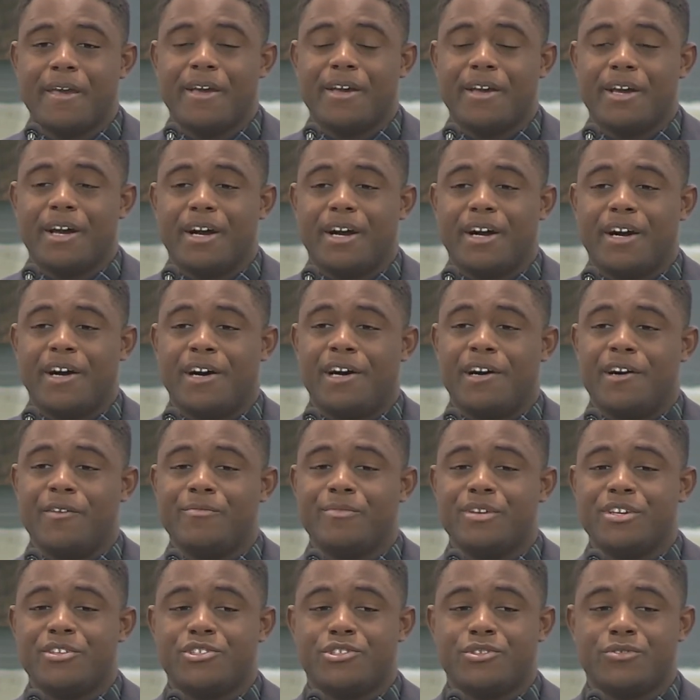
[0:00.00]

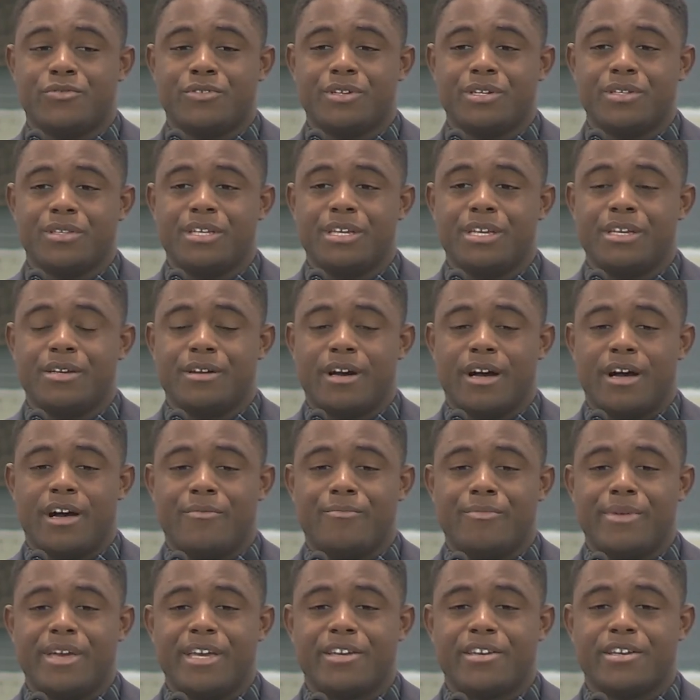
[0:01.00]

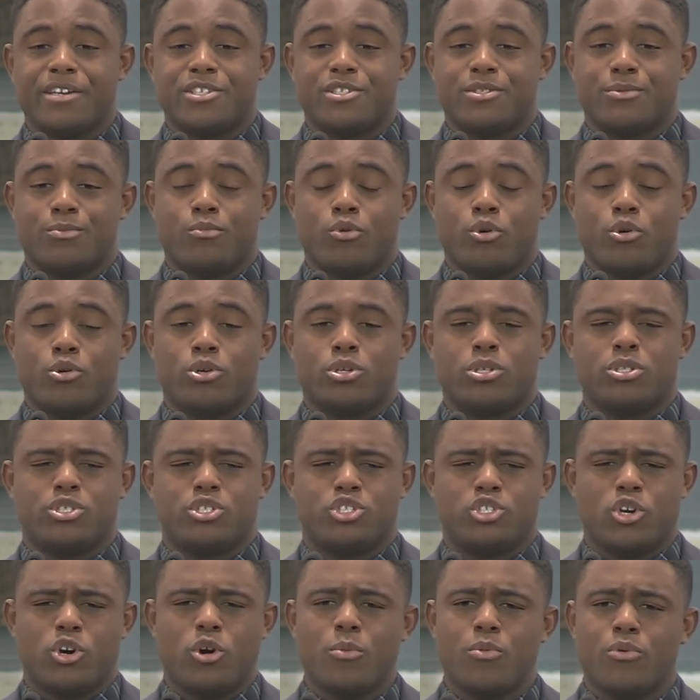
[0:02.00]
make us more
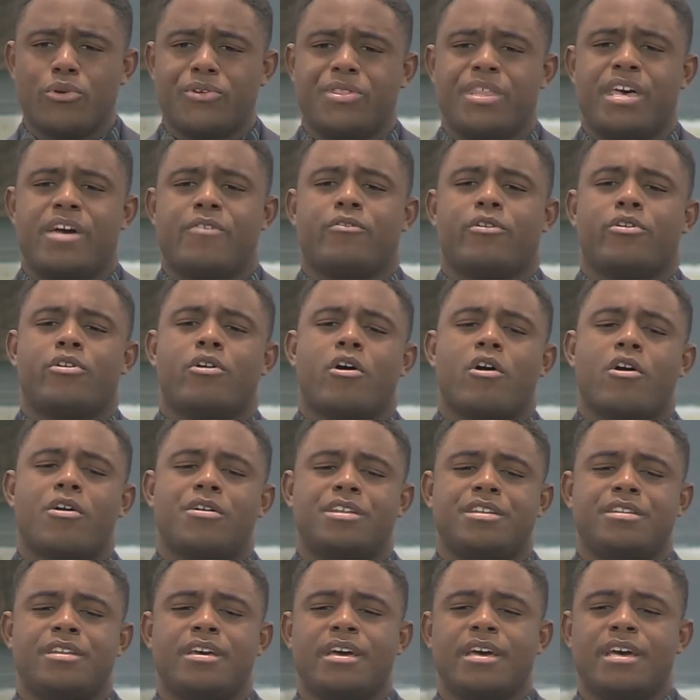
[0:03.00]
sober in that regard,
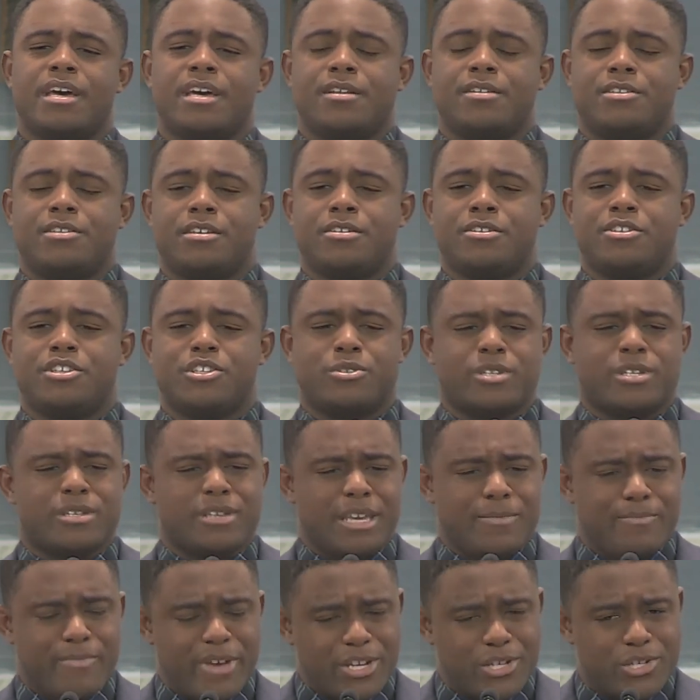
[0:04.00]
and to
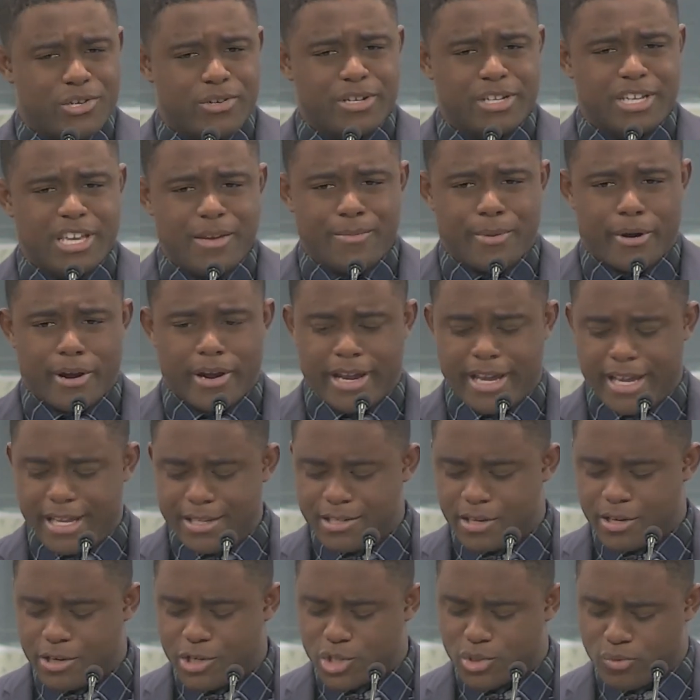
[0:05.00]
just make sure to keep our heads
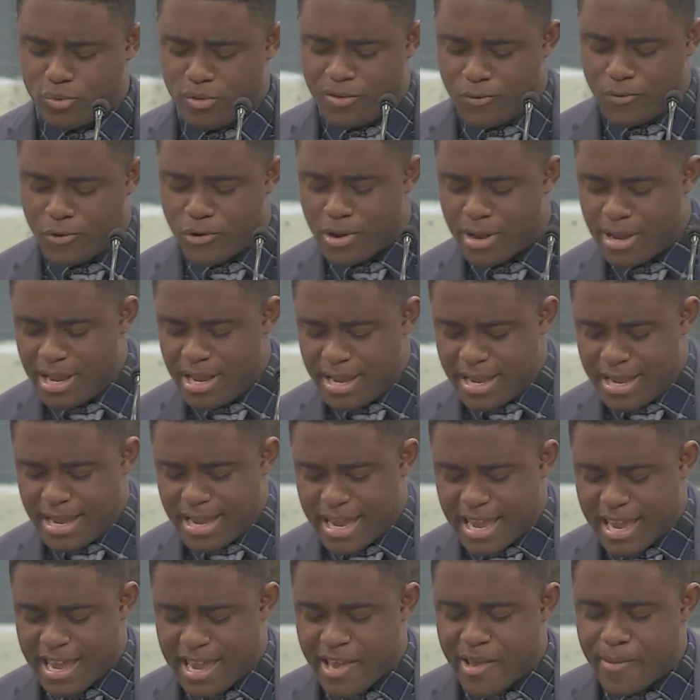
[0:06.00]
on a swivel.
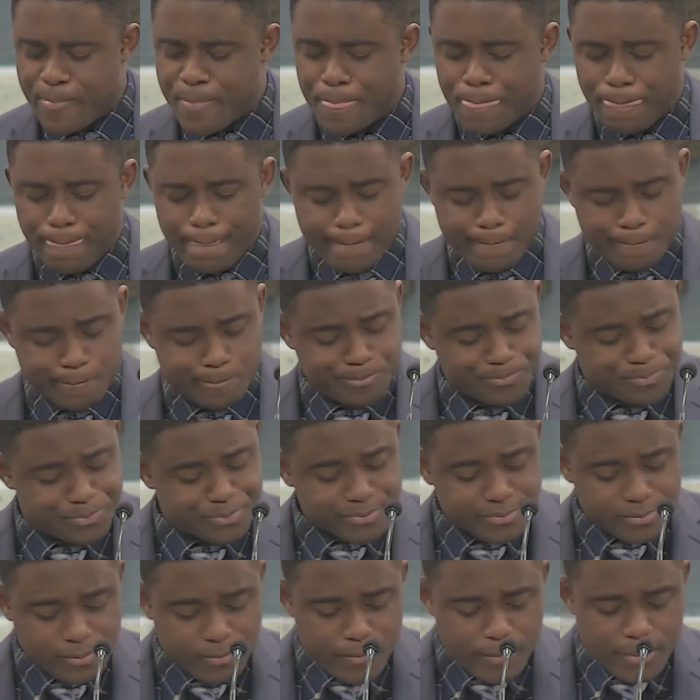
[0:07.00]
And
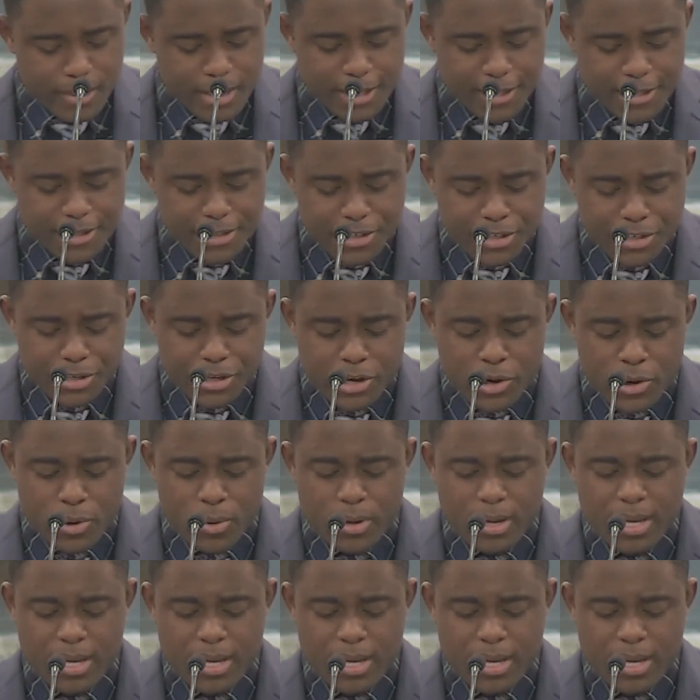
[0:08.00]
you know,